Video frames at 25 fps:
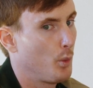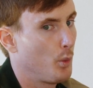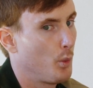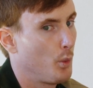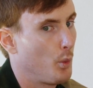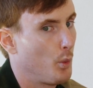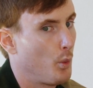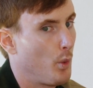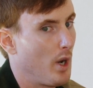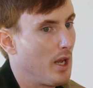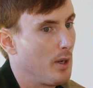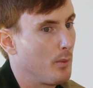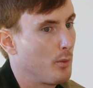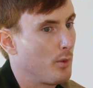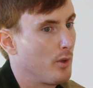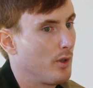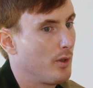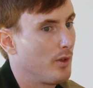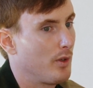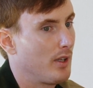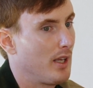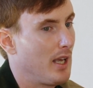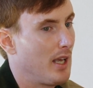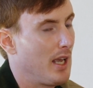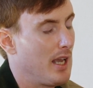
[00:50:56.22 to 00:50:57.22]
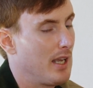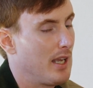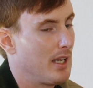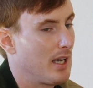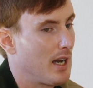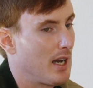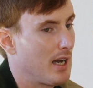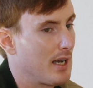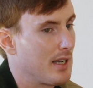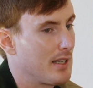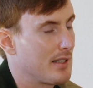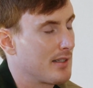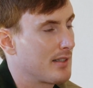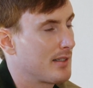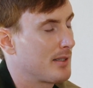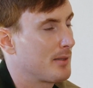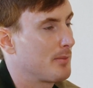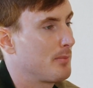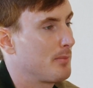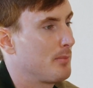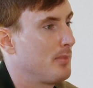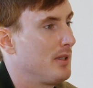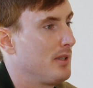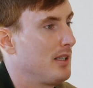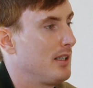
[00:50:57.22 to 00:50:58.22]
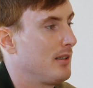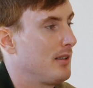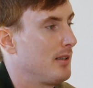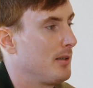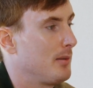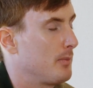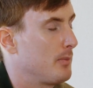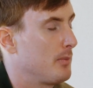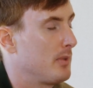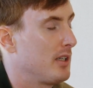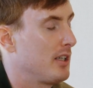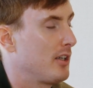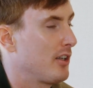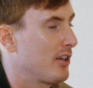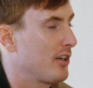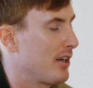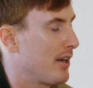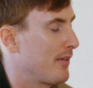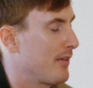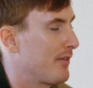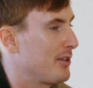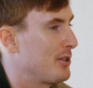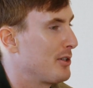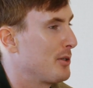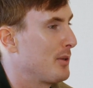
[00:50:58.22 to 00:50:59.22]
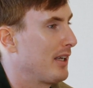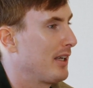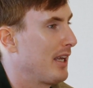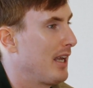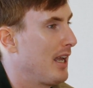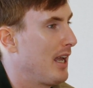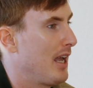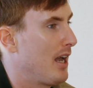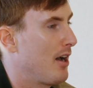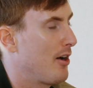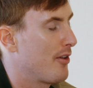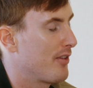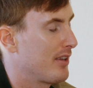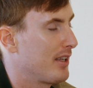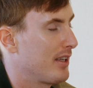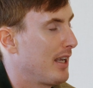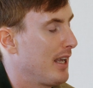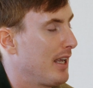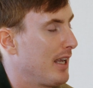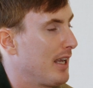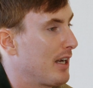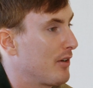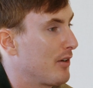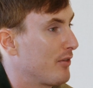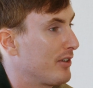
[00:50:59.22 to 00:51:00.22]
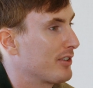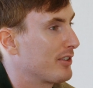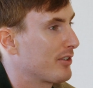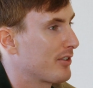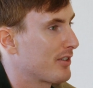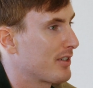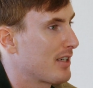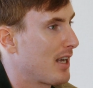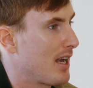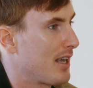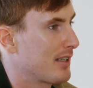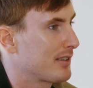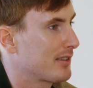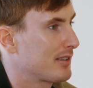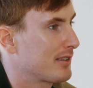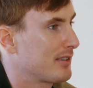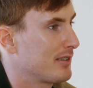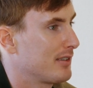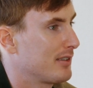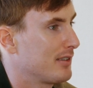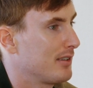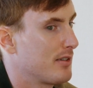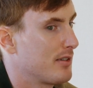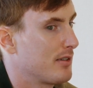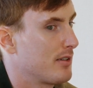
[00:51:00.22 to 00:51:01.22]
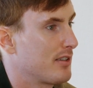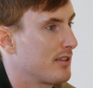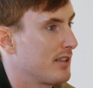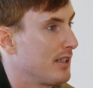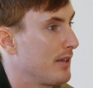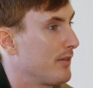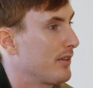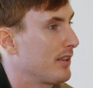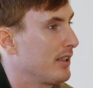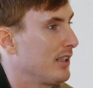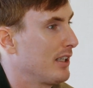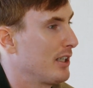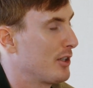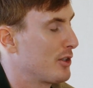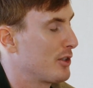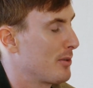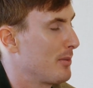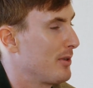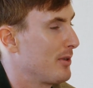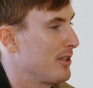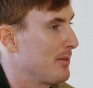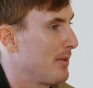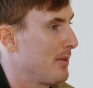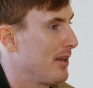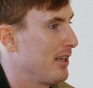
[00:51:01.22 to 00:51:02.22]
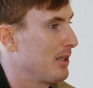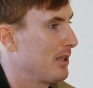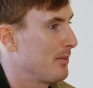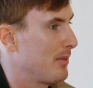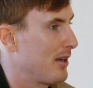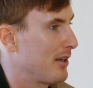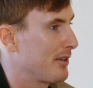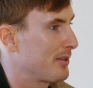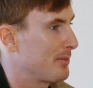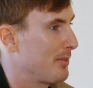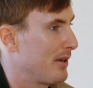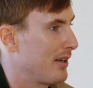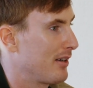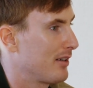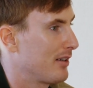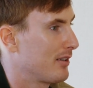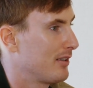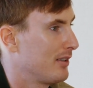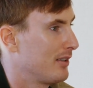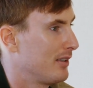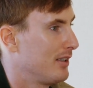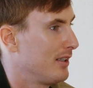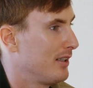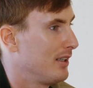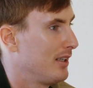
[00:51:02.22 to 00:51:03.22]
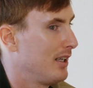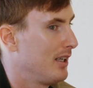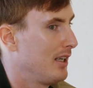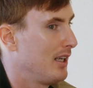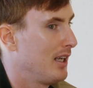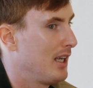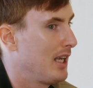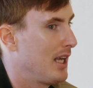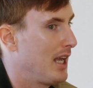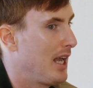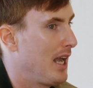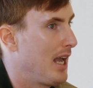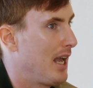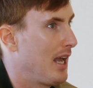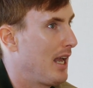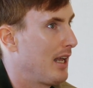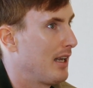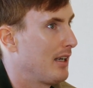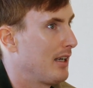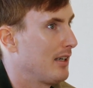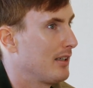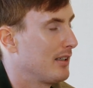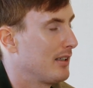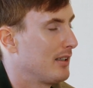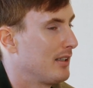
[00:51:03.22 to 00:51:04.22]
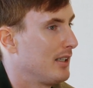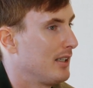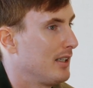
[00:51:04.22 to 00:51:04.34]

when will AIs be good enough at doing all the AI research tasks to significantly contribute to making the models better? And